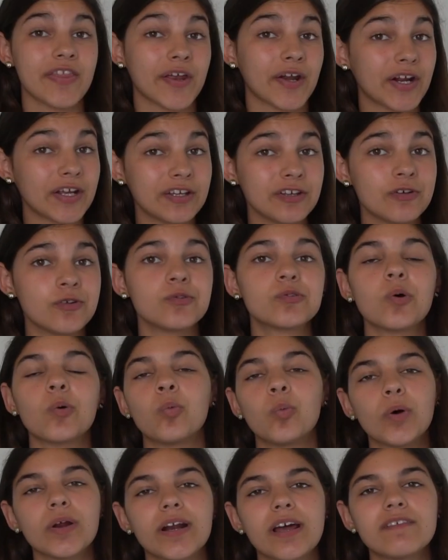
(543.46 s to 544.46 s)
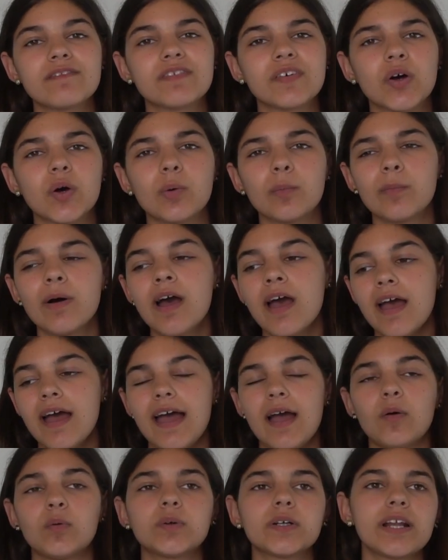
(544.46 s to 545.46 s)
that I use when I film.
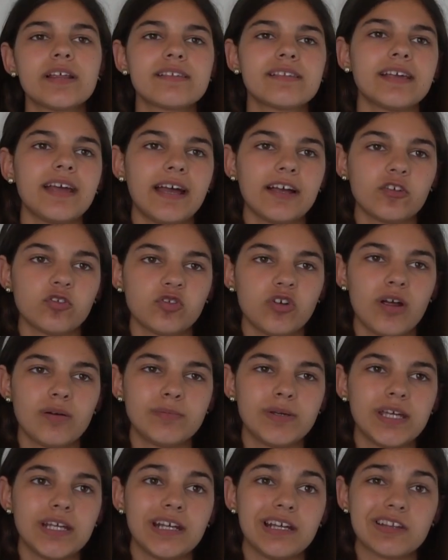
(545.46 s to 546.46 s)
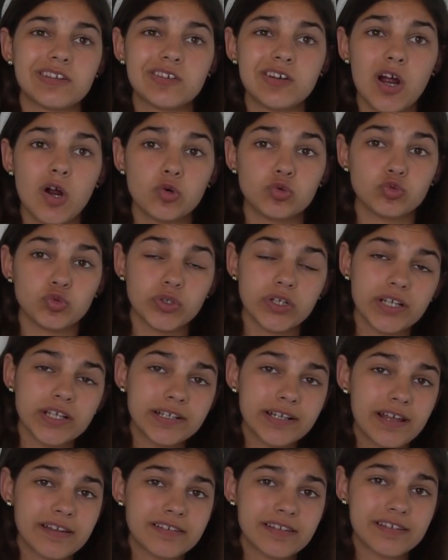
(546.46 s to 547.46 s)
And when I say extra, I mean it's not really
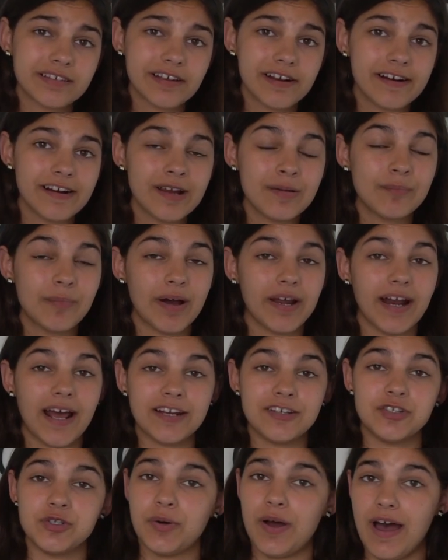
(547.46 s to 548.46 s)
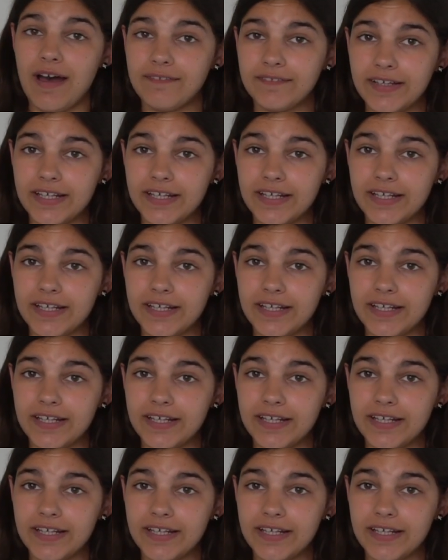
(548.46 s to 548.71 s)
necessary, but I do have